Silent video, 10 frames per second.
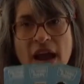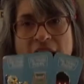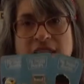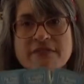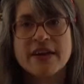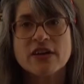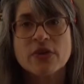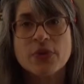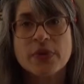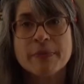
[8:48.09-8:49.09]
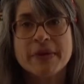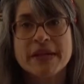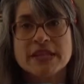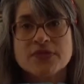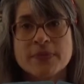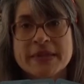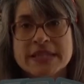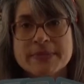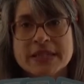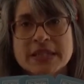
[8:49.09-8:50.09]
And the final three pins from
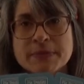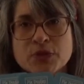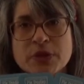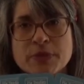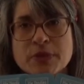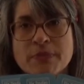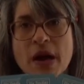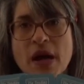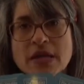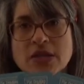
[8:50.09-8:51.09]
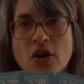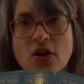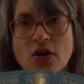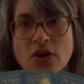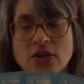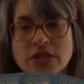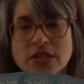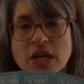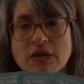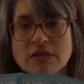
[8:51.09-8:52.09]
this month's subscription box are
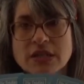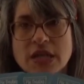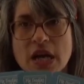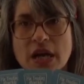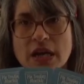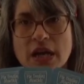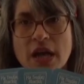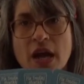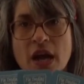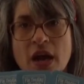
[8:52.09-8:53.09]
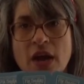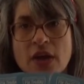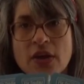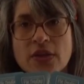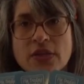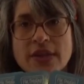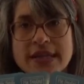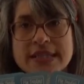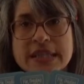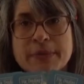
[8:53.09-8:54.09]
Donald Duck,
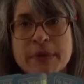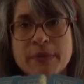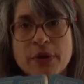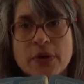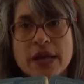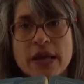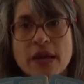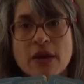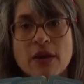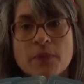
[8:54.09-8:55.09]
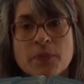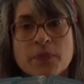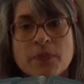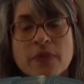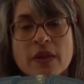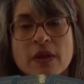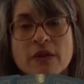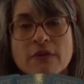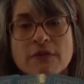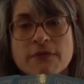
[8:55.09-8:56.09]
the Sleeping Beauty,
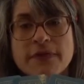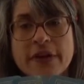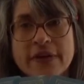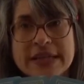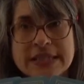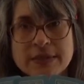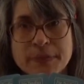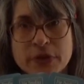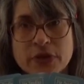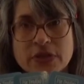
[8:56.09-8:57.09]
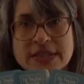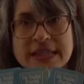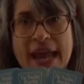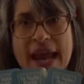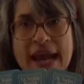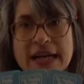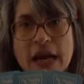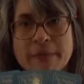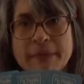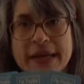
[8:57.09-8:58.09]
Fairy's Purse, and
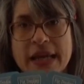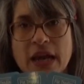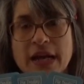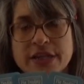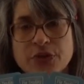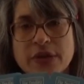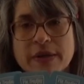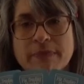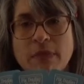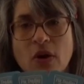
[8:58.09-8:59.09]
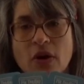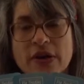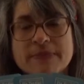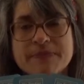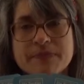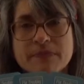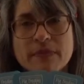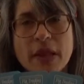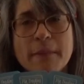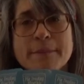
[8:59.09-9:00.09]
a Mickey ice cream bar.
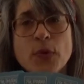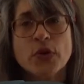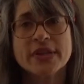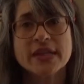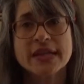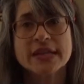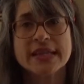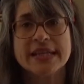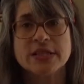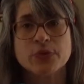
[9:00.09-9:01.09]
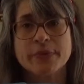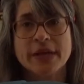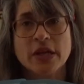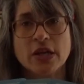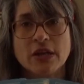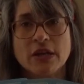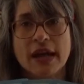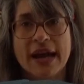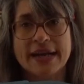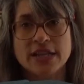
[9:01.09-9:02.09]
More than likely these will be
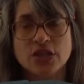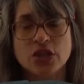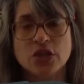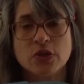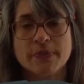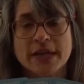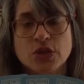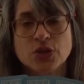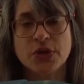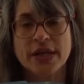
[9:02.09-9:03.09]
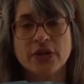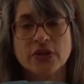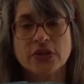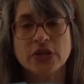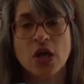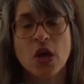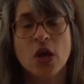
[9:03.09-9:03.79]
added to my traders